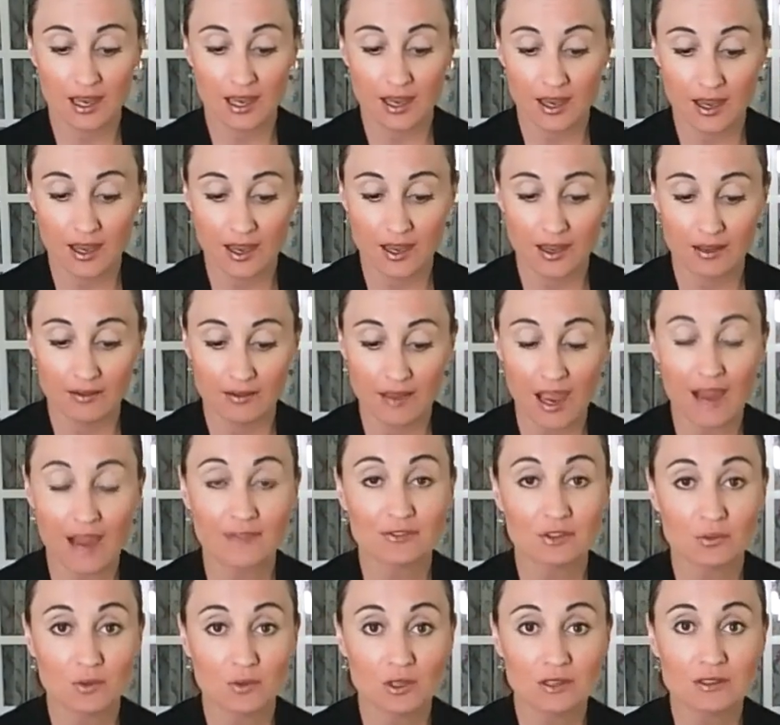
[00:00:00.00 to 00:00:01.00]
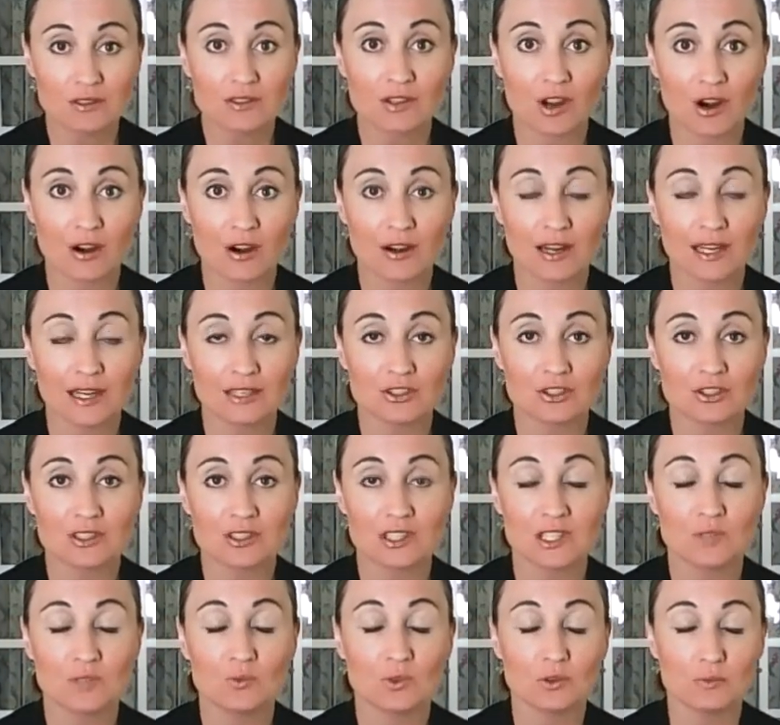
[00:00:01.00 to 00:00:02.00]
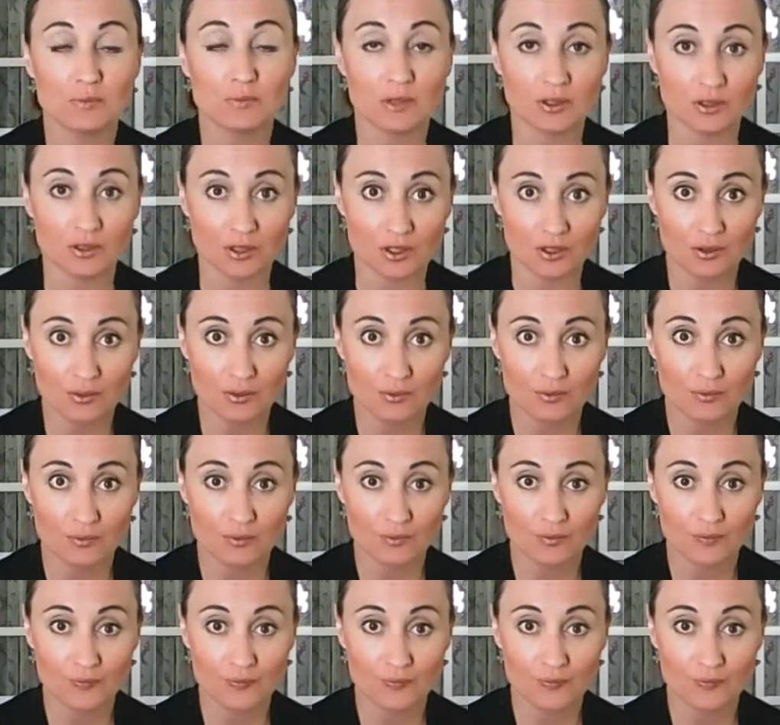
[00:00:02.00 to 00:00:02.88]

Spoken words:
Afterwards, our agency will bill you,